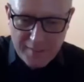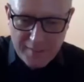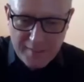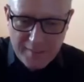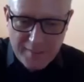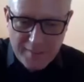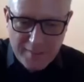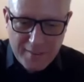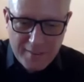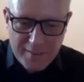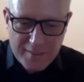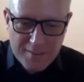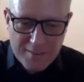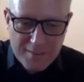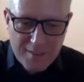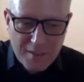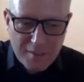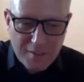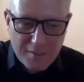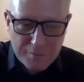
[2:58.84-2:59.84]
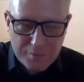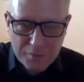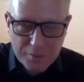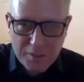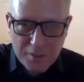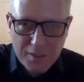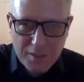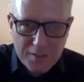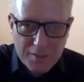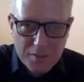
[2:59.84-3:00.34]

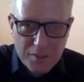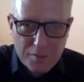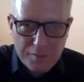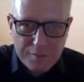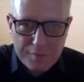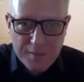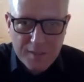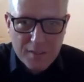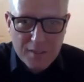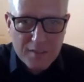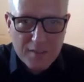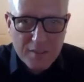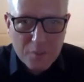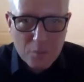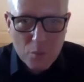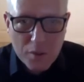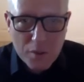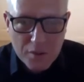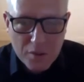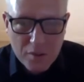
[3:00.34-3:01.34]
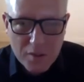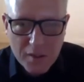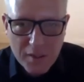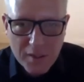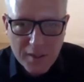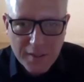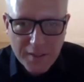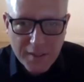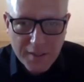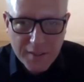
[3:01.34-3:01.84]
insightful. And do you feel that what you're
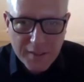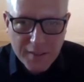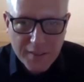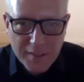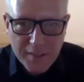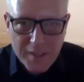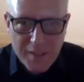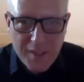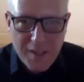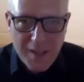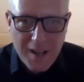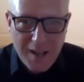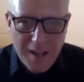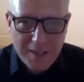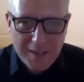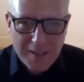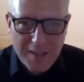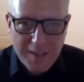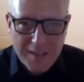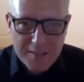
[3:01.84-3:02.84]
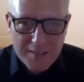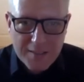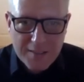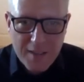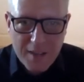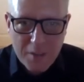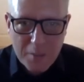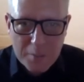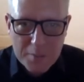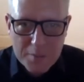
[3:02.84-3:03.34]
learning at Kent
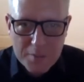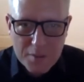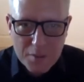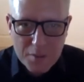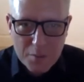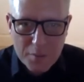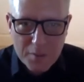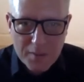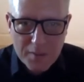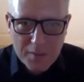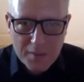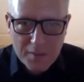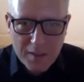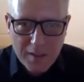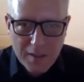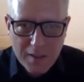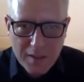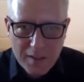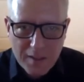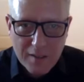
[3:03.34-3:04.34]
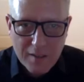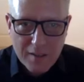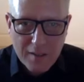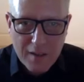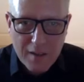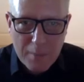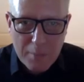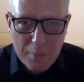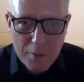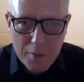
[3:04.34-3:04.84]
helps you with that
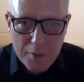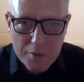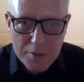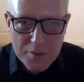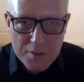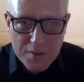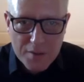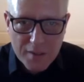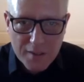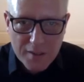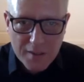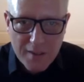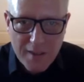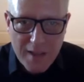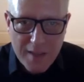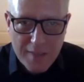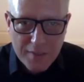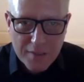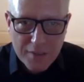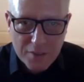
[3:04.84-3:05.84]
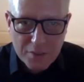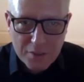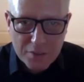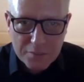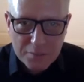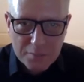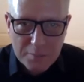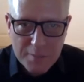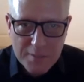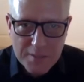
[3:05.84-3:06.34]
approach to
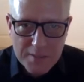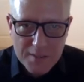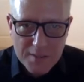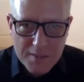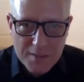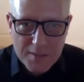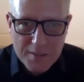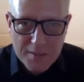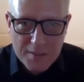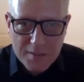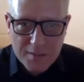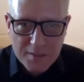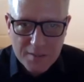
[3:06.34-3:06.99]
ethical business?